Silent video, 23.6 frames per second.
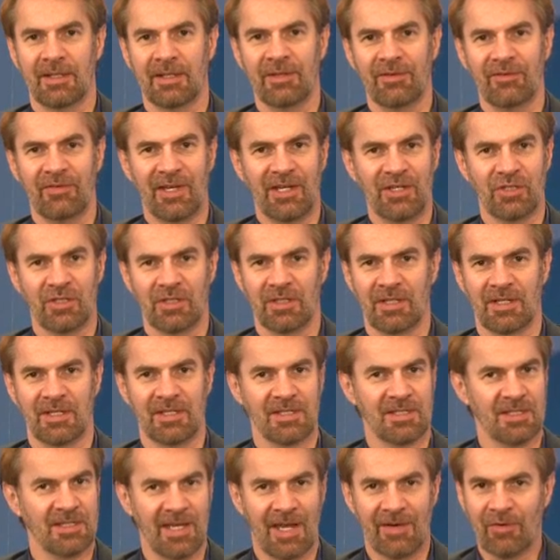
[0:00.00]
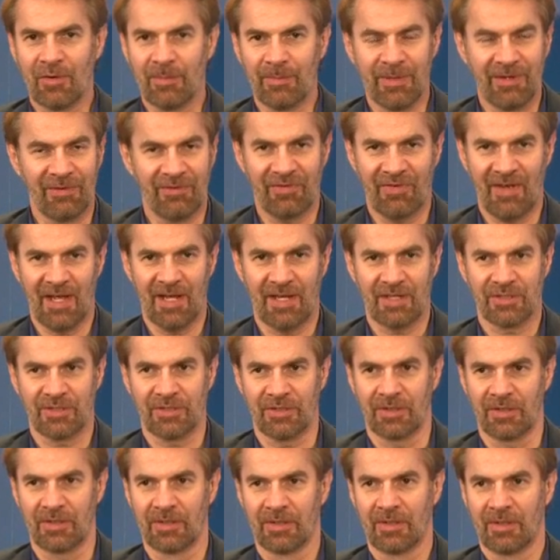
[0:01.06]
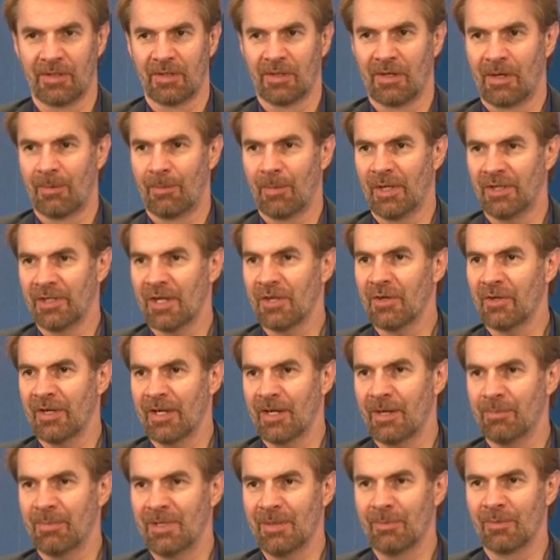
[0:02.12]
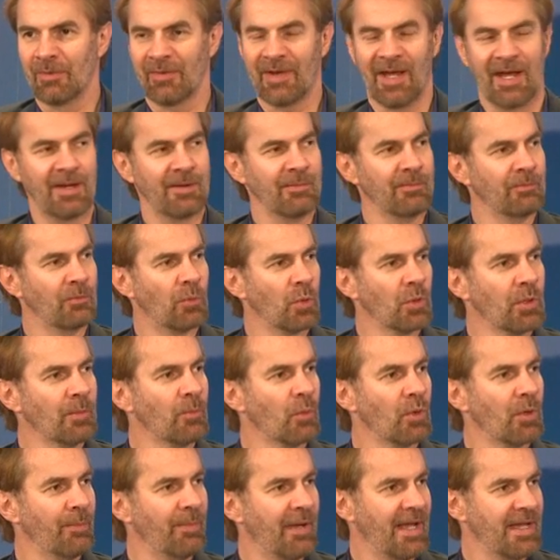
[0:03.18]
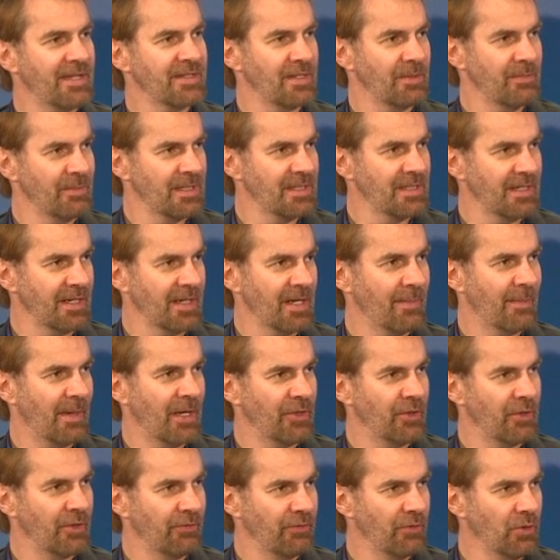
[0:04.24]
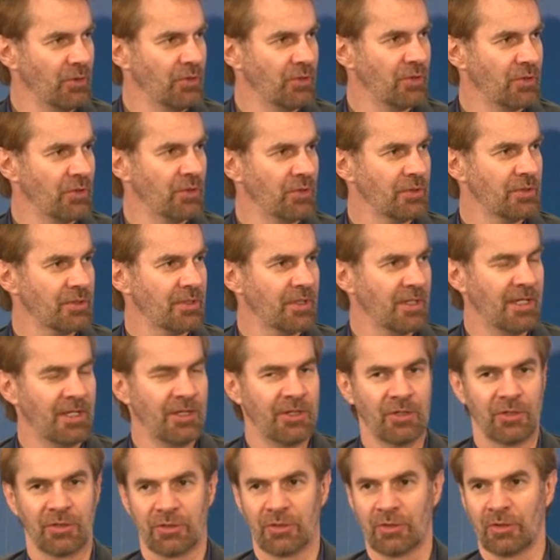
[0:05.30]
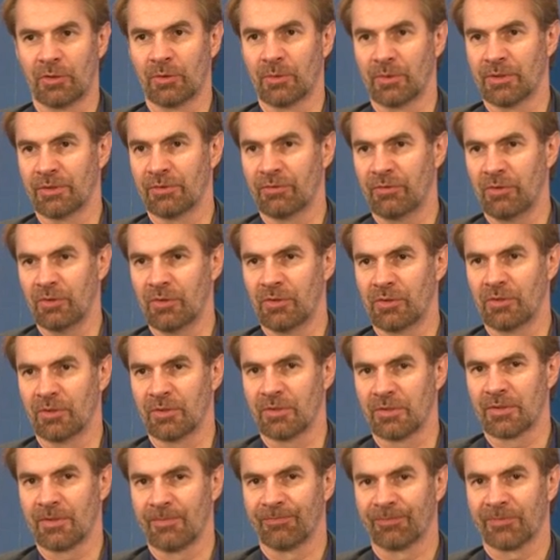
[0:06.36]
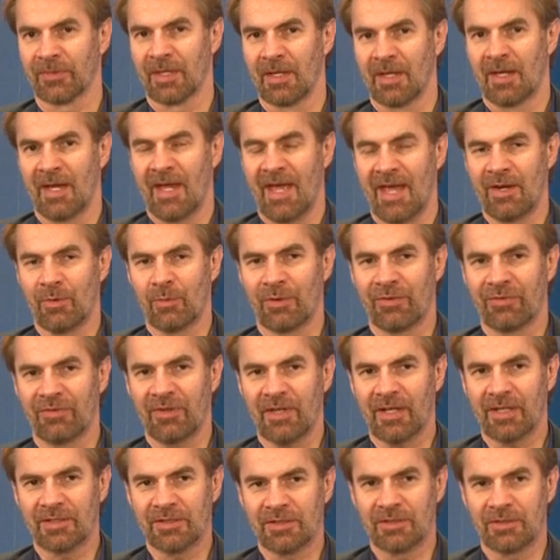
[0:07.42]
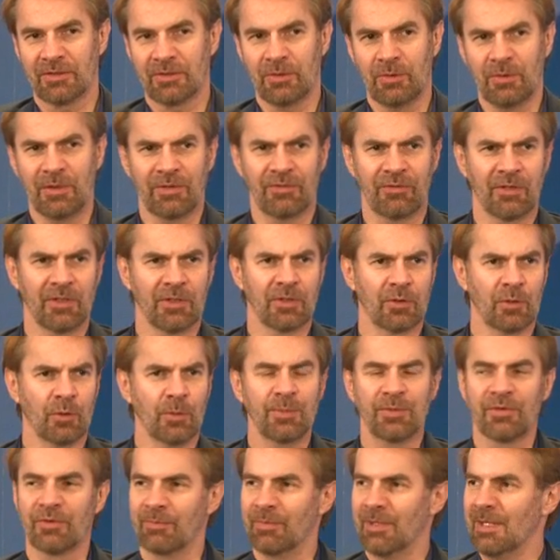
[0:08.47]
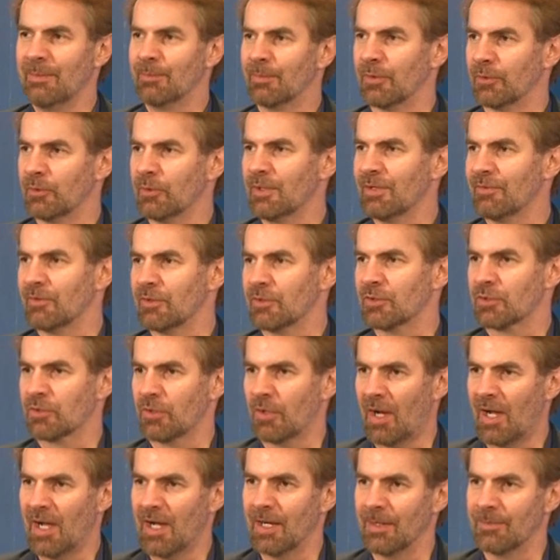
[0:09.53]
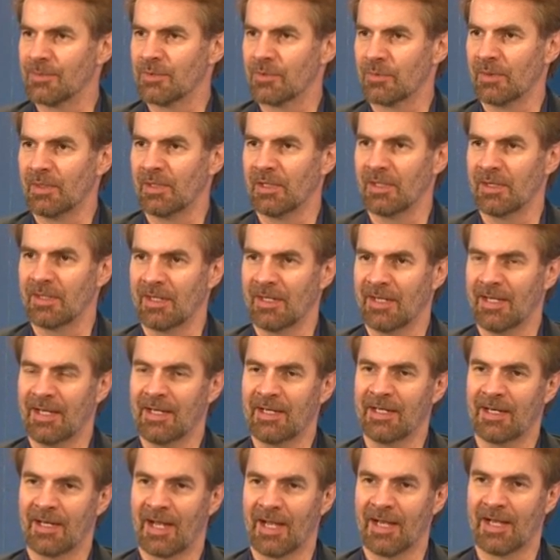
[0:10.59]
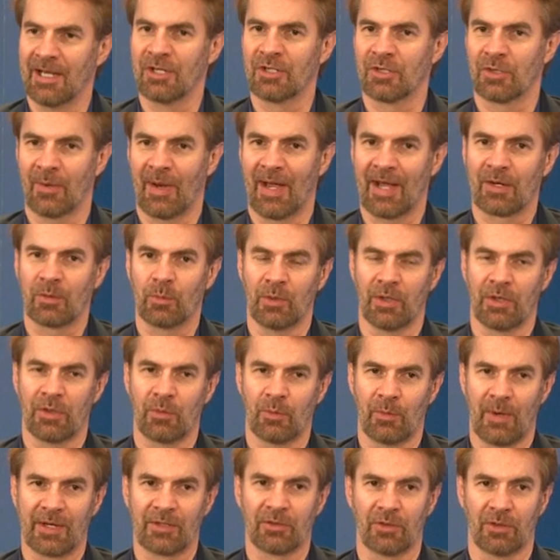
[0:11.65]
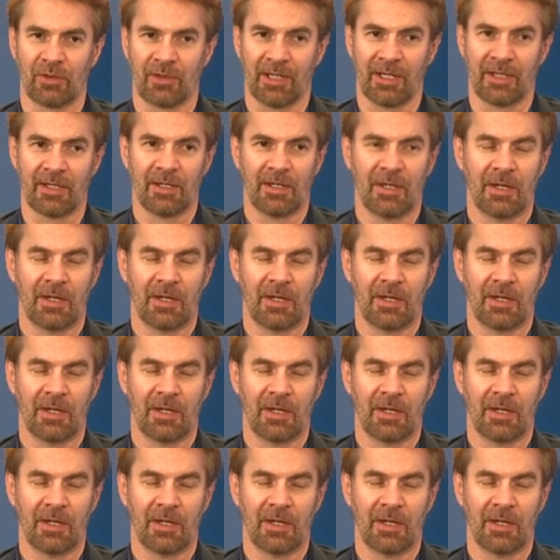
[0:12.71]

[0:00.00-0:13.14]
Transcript: innovation has never been faster, but on the other hand, people have gotten more and more pessimistic about their futures and their children's futures. And reflects two different groups of people, two different tribes, really, that Andy and I interact with regularly.